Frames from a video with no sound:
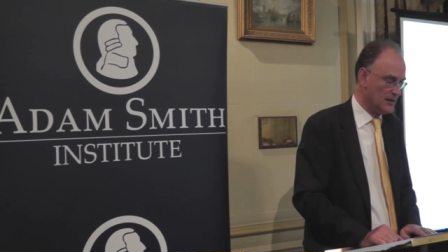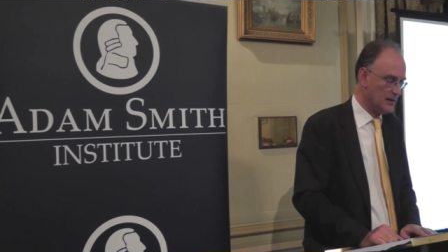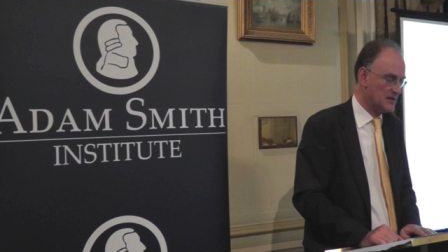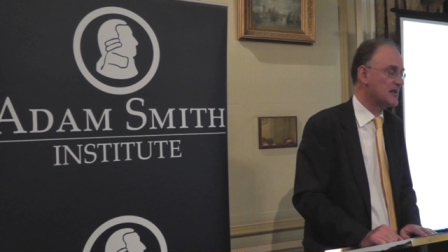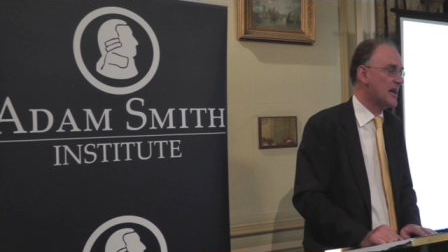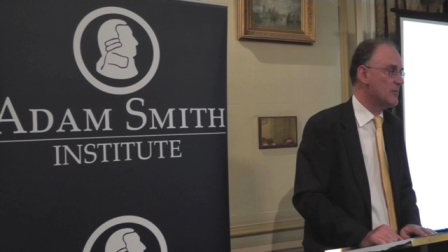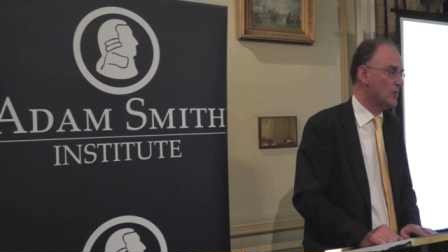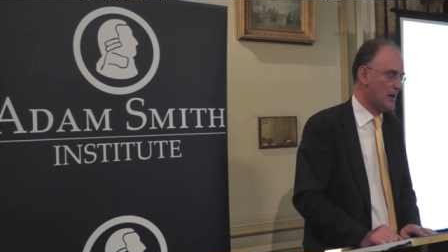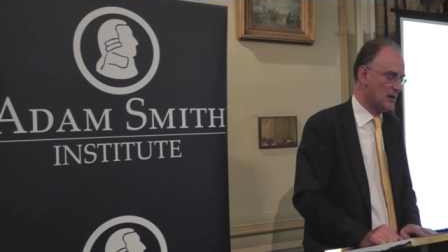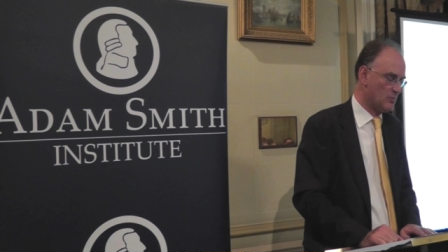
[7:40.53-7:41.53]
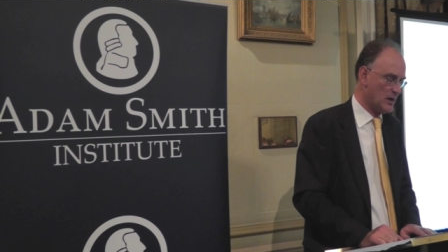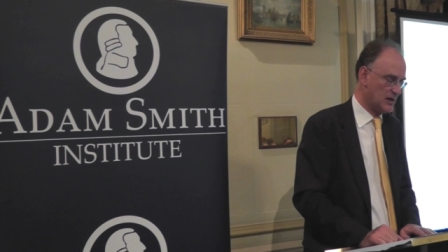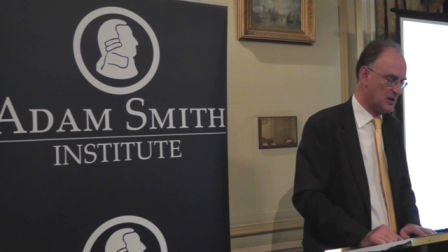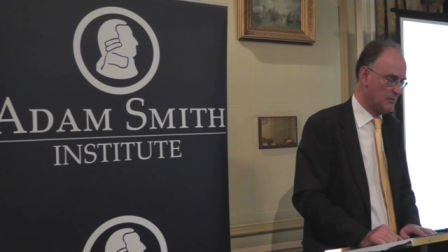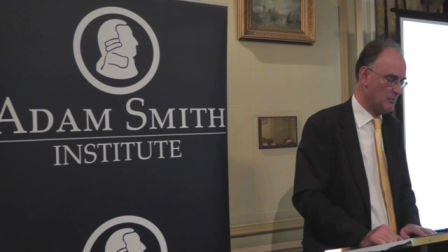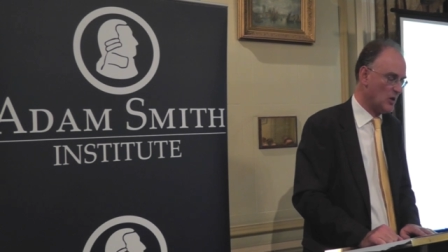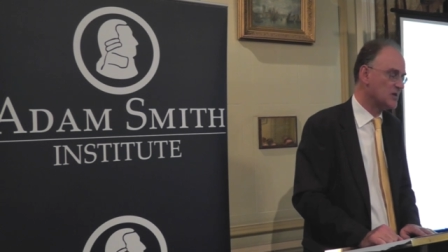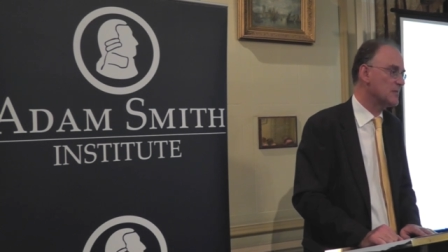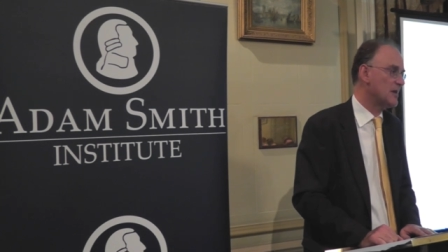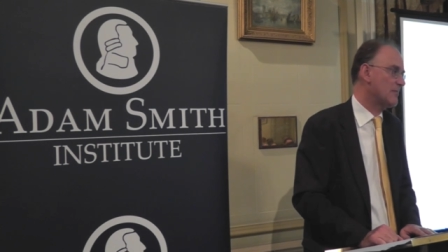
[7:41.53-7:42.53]
this came about by
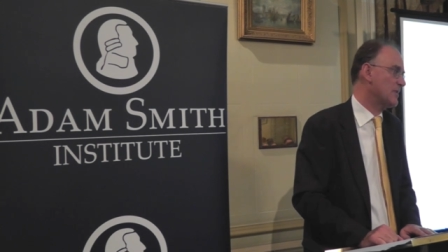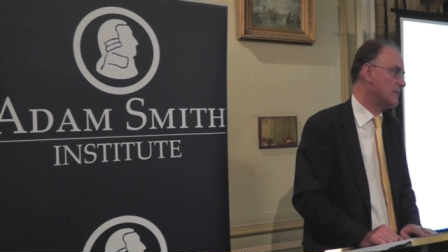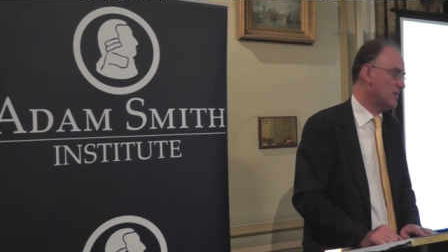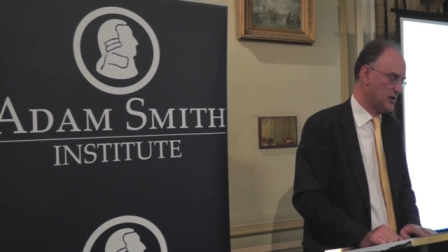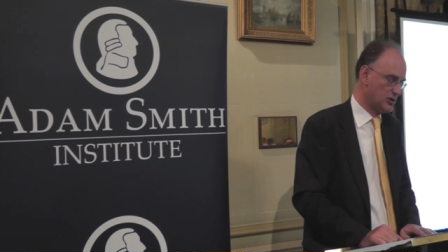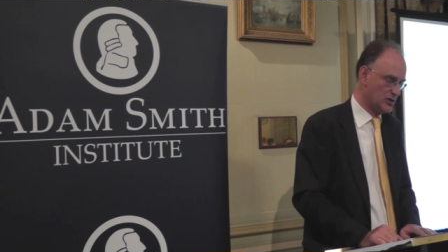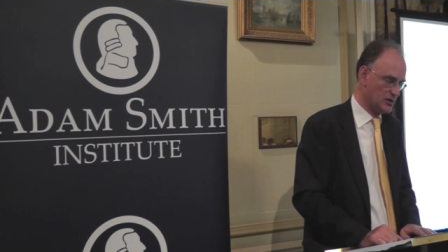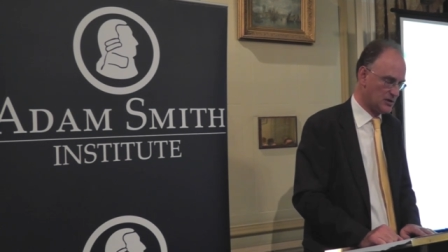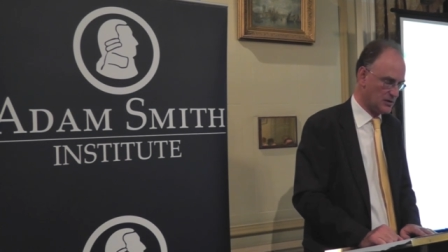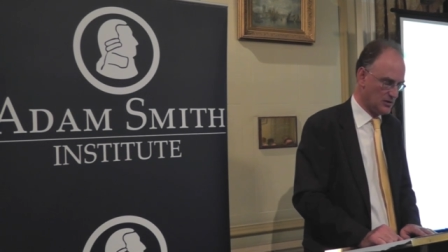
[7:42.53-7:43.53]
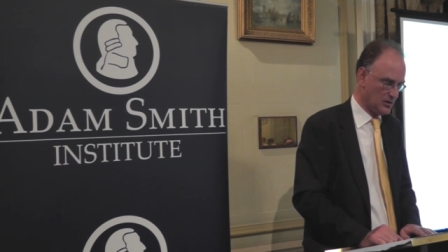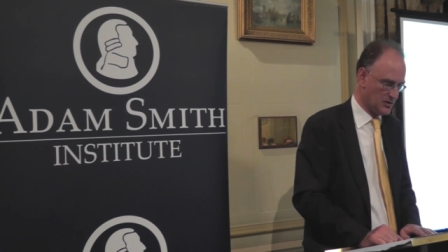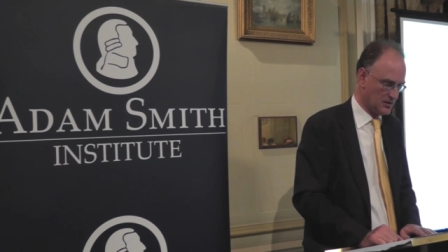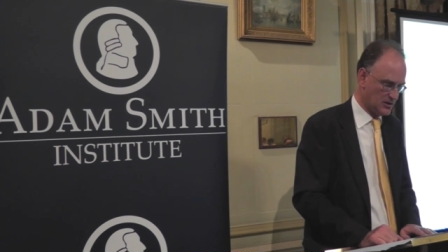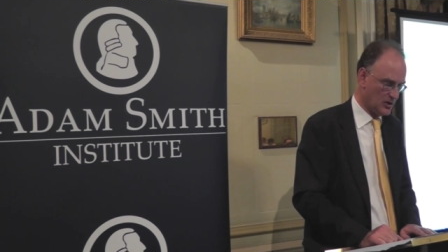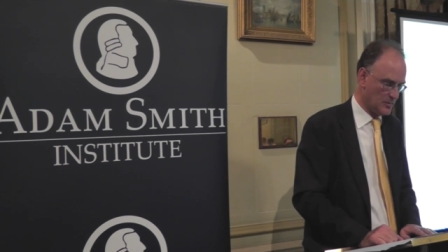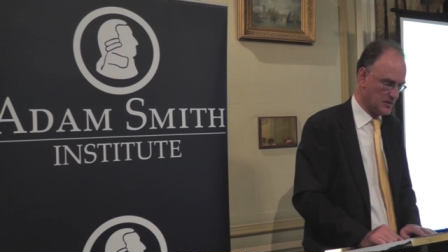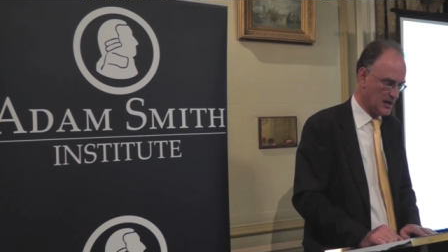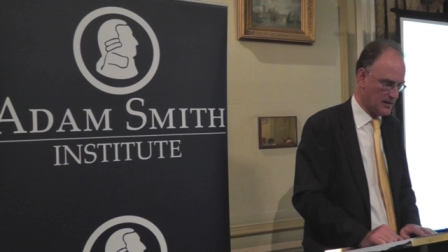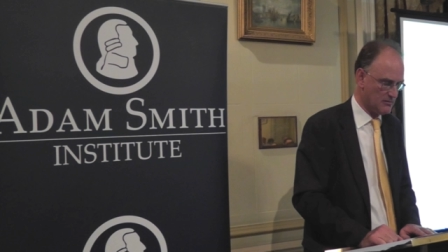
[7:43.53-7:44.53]
bottom-up emergence, not
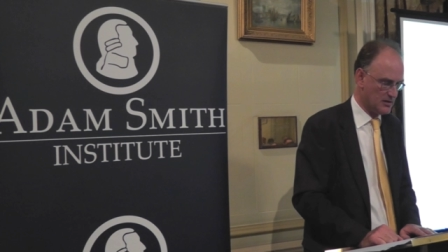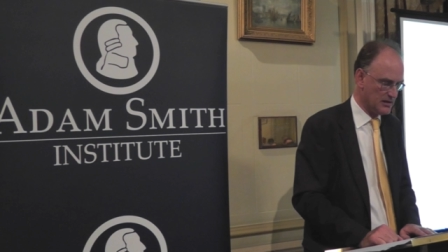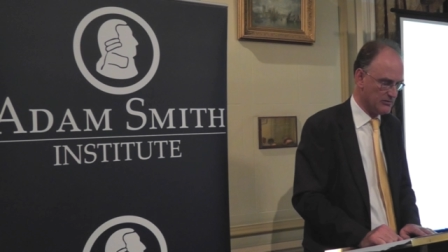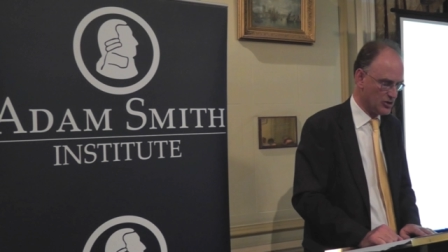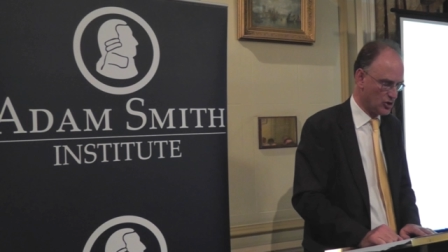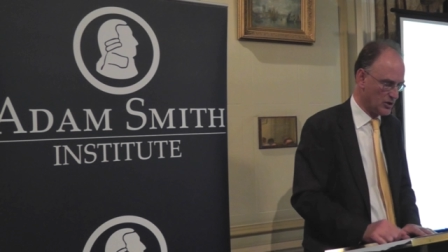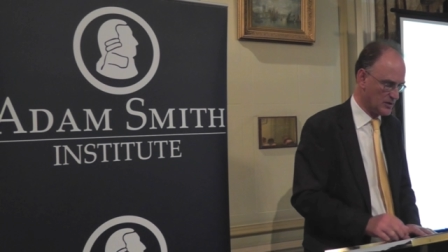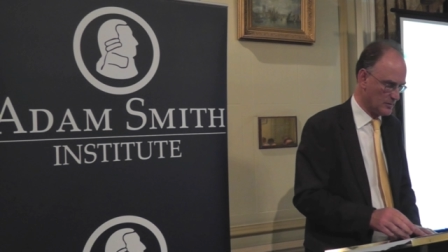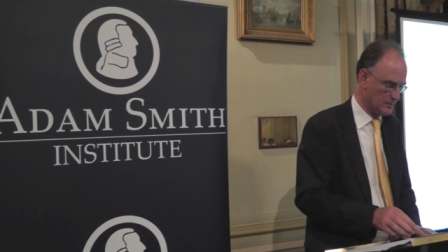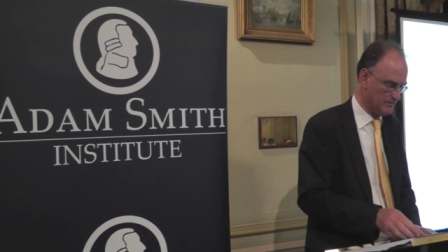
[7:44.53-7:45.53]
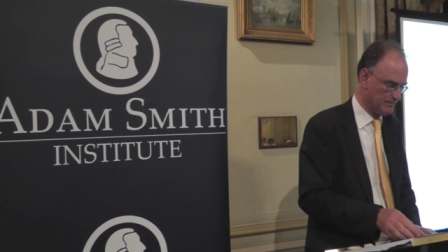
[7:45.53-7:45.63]
top-down dirigisme.